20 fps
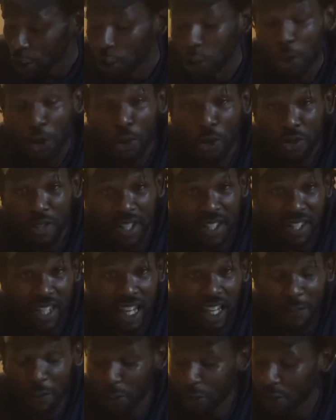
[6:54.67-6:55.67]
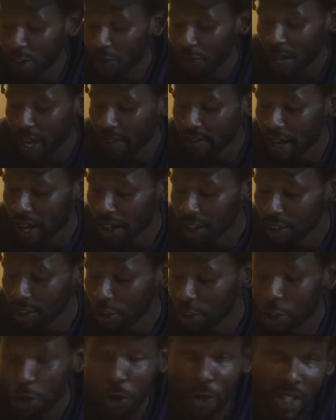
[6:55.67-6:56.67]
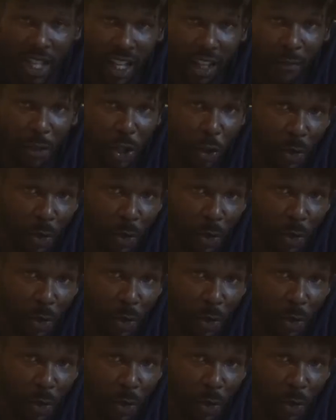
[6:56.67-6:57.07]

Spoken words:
Used is selling for $35, new selling for